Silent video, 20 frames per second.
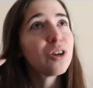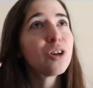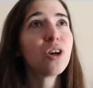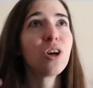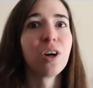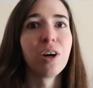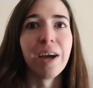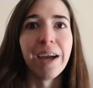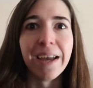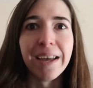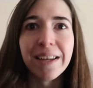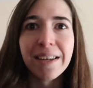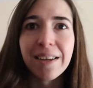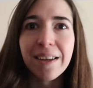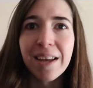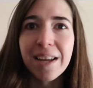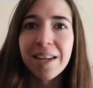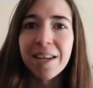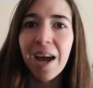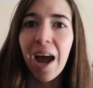
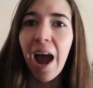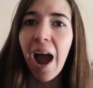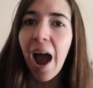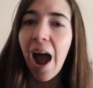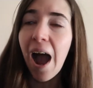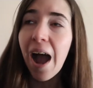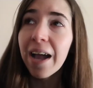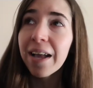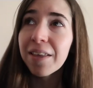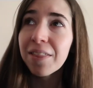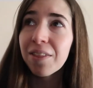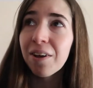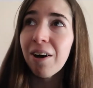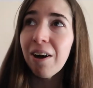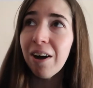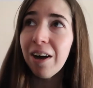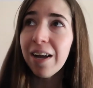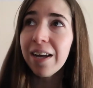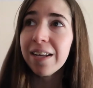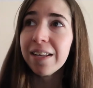good. I
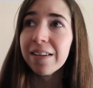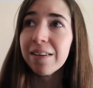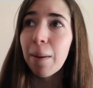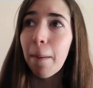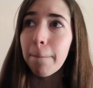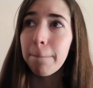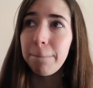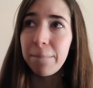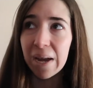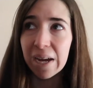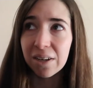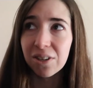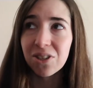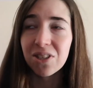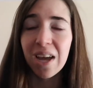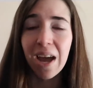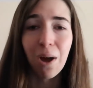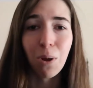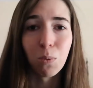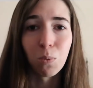thought
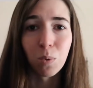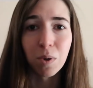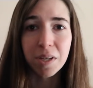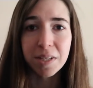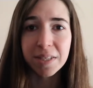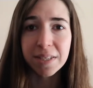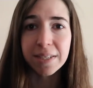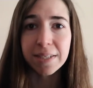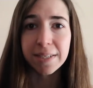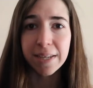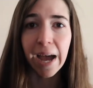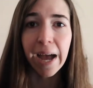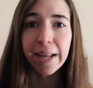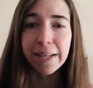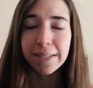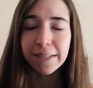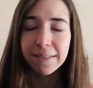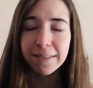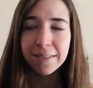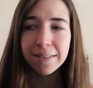Beartown was
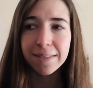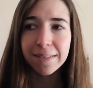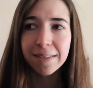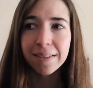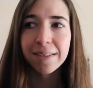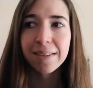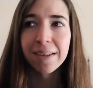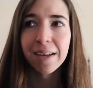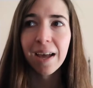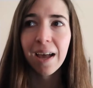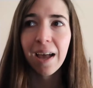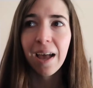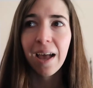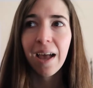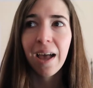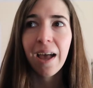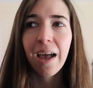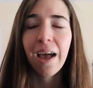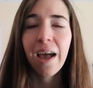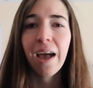intense.
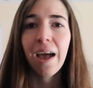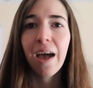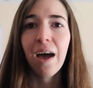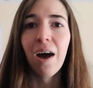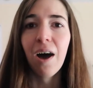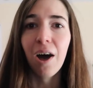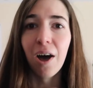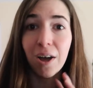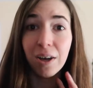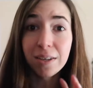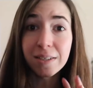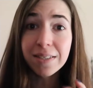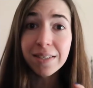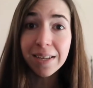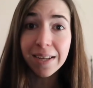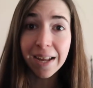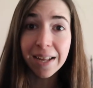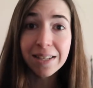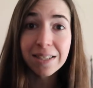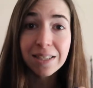Us
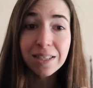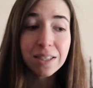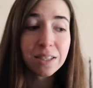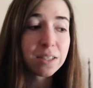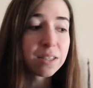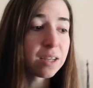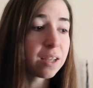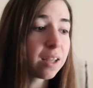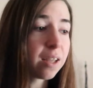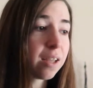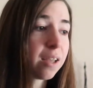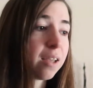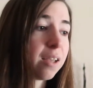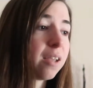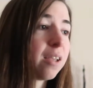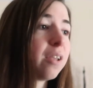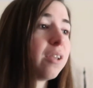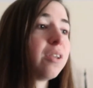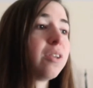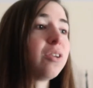Against
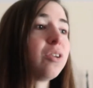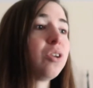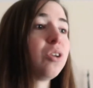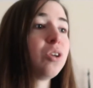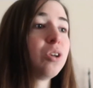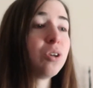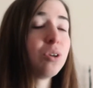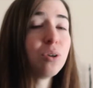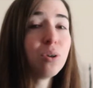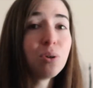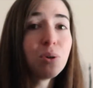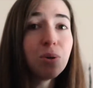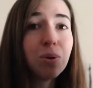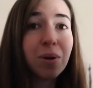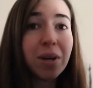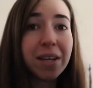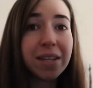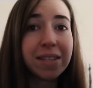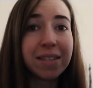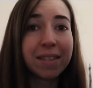
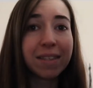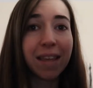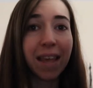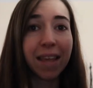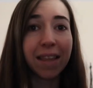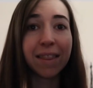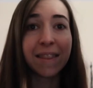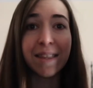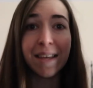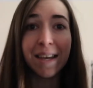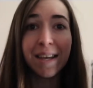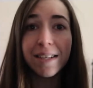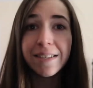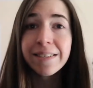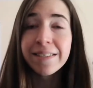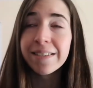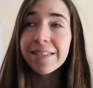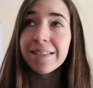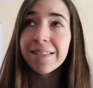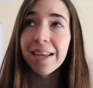You is like,
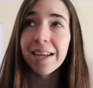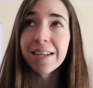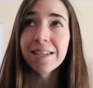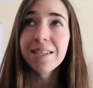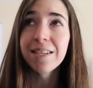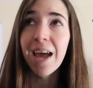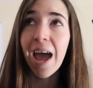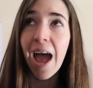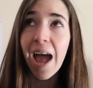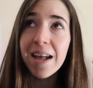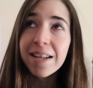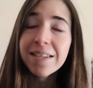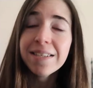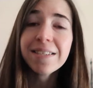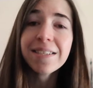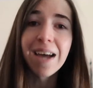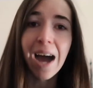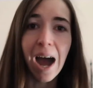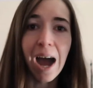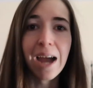this is like
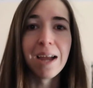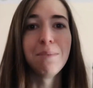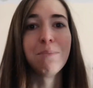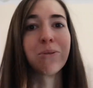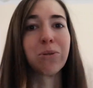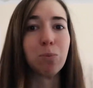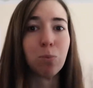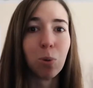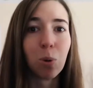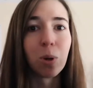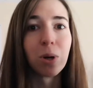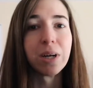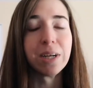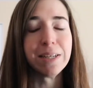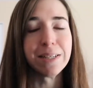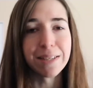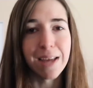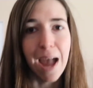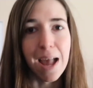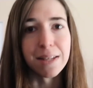10 times more
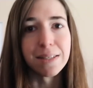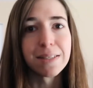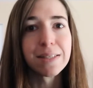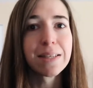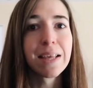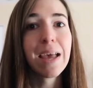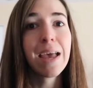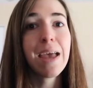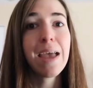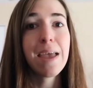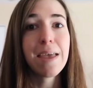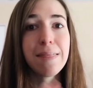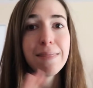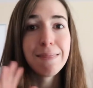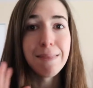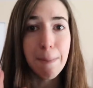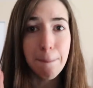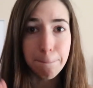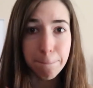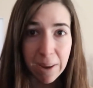intense
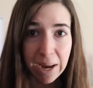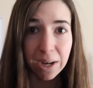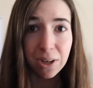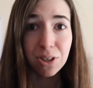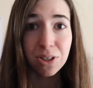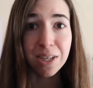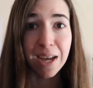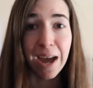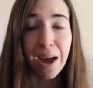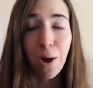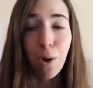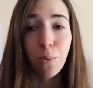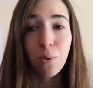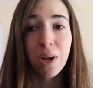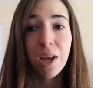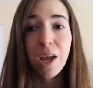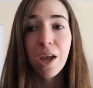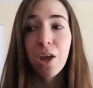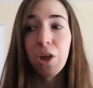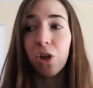than
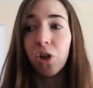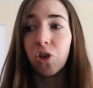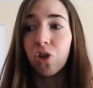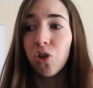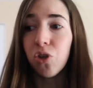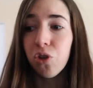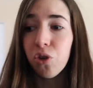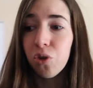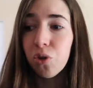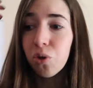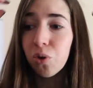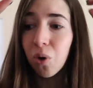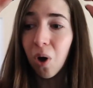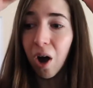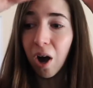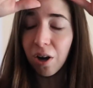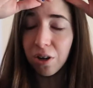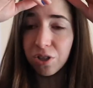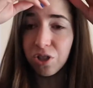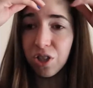Beartown. You
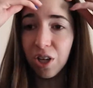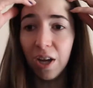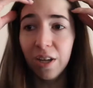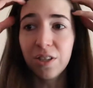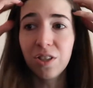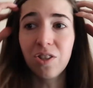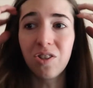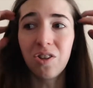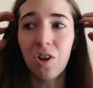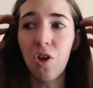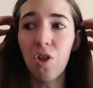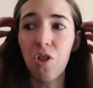are just